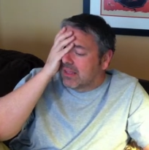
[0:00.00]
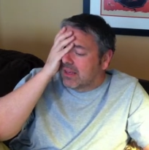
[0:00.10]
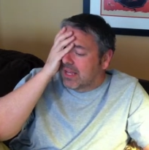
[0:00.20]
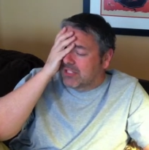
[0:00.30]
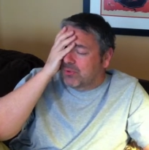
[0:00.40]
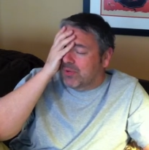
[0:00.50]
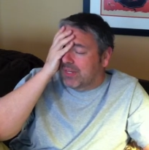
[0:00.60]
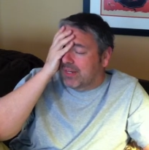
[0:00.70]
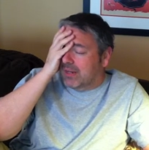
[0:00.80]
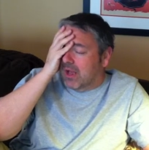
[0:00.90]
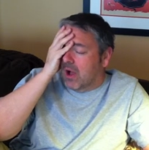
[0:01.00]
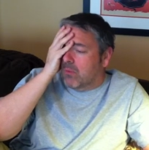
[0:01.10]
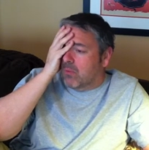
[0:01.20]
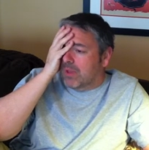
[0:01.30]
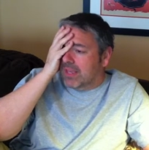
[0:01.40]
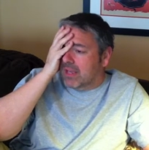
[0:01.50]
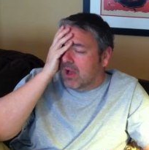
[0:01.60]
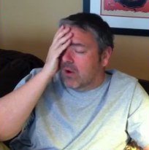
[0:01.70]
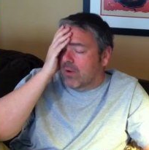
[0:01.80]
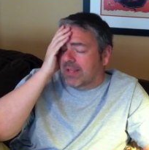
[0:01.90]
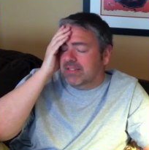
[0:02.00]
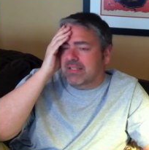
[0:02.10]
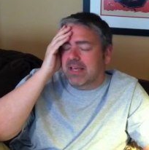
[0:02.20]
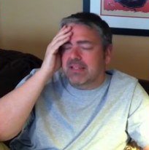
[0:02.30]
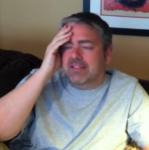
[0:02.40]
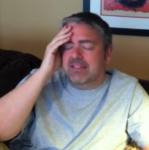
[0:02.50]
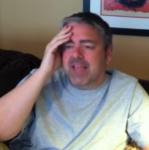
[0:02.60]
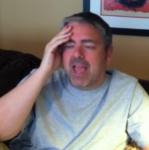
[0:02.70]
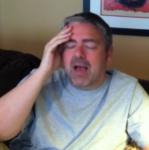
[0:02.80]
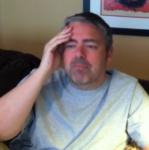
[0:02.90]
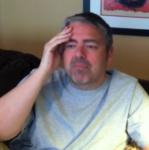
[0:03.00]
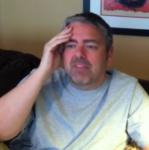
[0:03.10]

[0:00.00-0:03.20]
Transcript: I tweeted a, a week ago and I said, "Damn,